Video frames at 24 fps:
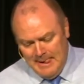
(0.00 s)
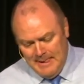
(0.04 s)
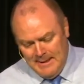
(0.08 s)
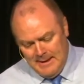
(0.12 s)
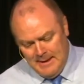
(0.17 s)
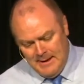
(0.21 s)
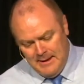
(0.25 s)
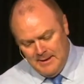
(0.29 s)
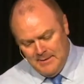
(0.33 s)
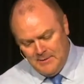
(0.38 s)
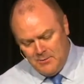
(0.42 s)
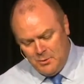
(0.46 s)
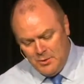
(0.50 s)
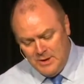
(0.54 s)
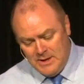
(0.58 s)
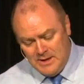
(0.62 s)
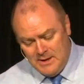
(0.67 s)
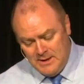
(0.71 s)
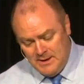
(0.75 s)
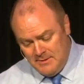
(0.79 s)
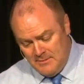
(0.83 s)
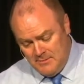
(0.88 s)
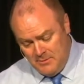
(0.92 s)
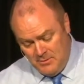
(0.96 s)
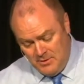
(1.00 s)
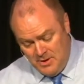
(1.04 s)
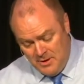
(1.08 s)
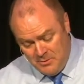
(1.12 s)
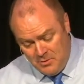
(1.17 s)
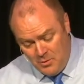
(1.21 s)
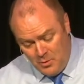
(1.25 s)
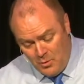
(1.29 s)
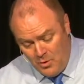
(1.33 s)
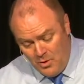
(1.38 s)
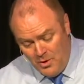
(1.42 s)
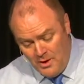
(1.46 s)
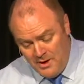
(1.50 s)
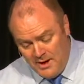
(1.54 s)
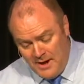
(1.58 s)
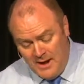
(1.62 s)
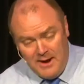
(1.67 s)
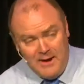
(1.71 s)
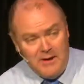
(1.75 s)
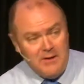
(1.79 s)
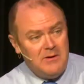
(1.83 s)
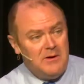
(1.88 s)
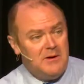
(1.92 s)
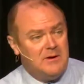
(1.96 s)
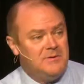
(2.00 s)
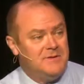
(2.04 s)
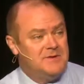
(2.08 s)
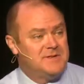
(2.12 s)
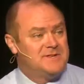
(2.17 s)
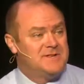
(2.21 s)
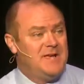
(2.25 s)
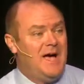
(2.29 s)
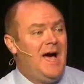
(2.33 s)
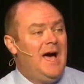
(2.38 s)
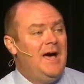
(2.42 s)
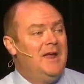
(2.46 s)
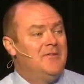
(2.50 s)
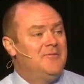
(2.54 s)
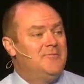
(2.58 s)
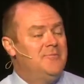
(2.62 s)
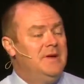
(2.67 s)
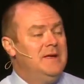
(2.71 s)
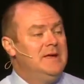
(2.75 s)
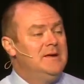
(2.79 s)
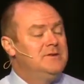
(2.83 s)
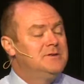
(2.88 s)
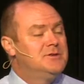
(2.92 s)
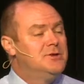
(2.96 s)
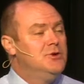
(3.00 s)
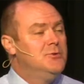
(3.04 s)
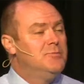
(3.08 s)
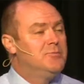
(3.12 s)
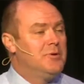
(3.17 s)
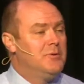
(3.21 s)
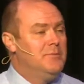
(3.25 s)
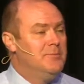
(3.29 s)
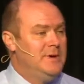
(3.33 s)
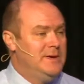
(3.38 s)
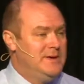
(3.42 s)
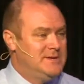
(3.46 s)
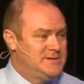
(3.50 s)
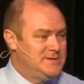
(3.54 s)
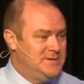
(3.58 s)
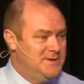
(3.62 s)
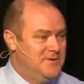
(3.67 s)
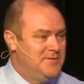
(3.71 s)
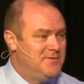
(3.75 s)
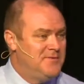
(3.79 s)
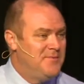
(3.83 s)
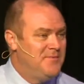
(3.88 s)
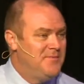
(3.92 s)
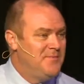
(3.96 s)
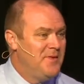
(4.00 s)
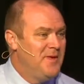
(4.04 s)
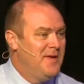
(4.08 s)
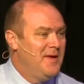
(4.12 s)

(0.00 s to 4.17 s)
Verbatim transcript: Uh, we can, number one, err on the side of being too permissive.